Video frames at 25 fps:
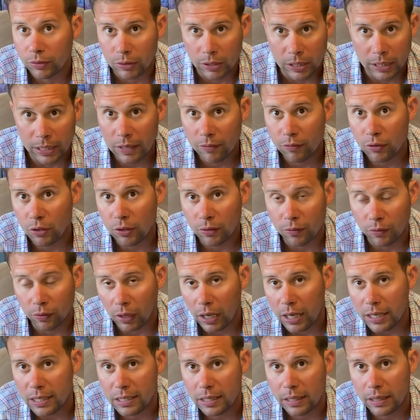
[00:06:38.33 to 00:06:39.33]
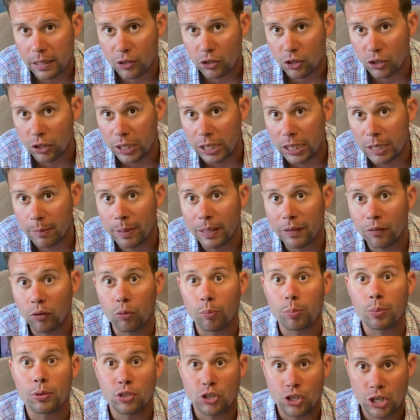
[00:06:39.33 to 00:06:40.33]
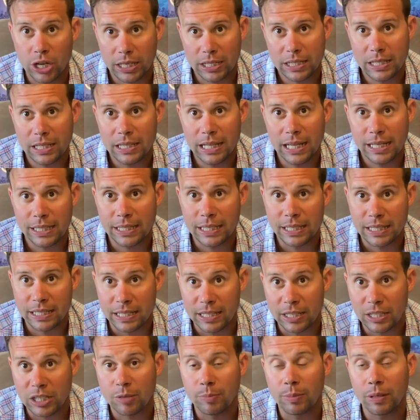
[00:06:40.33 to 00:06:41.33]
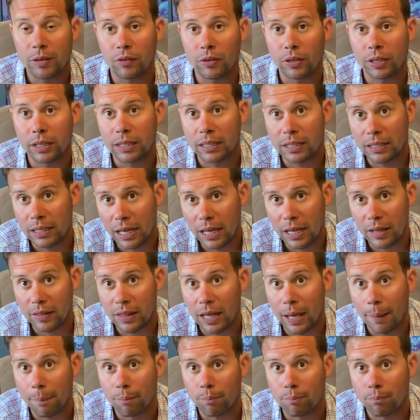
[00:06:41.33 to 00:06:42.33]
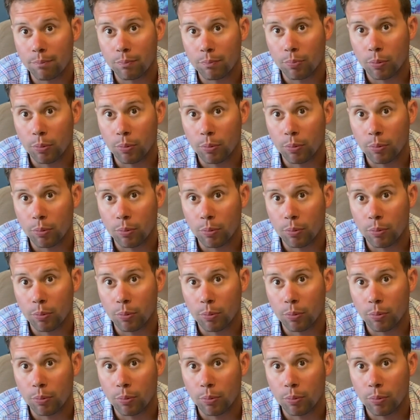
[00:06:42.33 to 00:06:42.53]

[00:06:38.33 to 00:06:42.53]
to give you the velocity that you need to be able to project to that distance to be able to get that